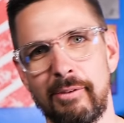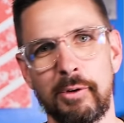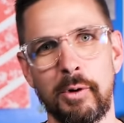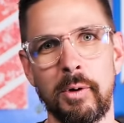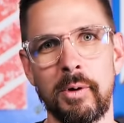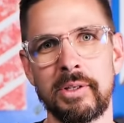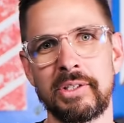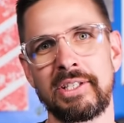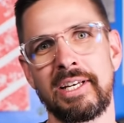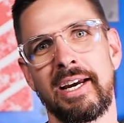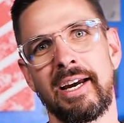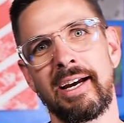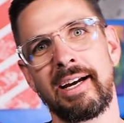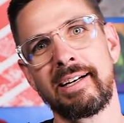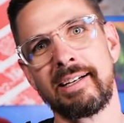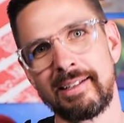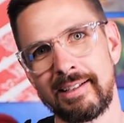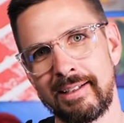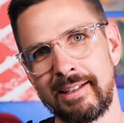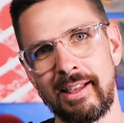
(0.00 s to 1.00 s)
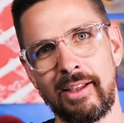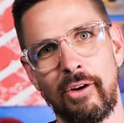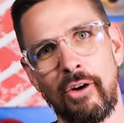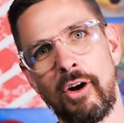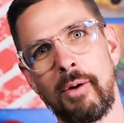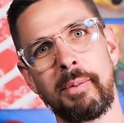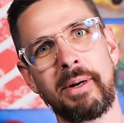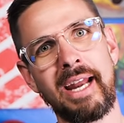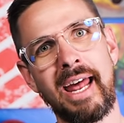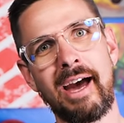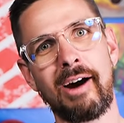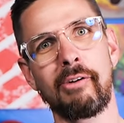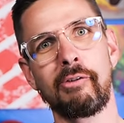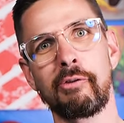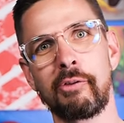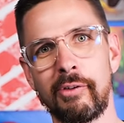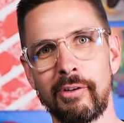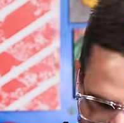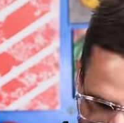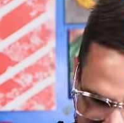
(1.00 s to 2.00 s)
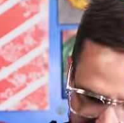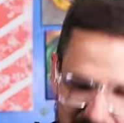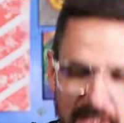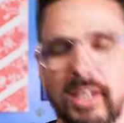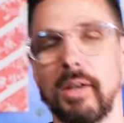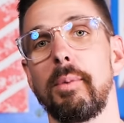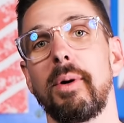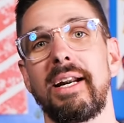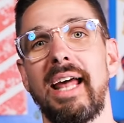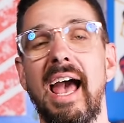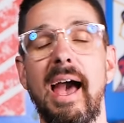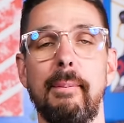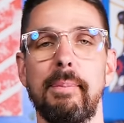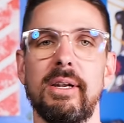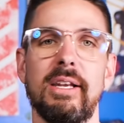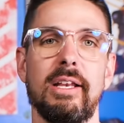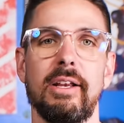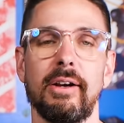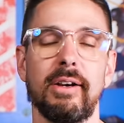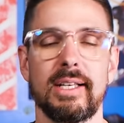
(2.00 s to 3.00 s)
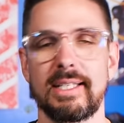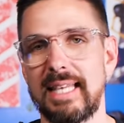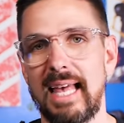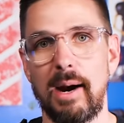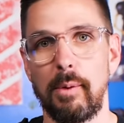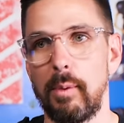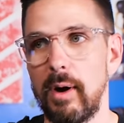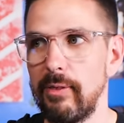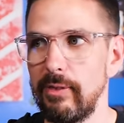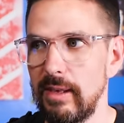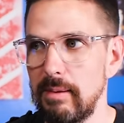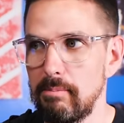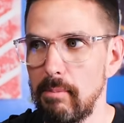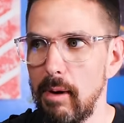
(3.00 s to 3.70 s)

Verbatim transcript: Of course, sir. I'm an elf. Basically what happened here is that when the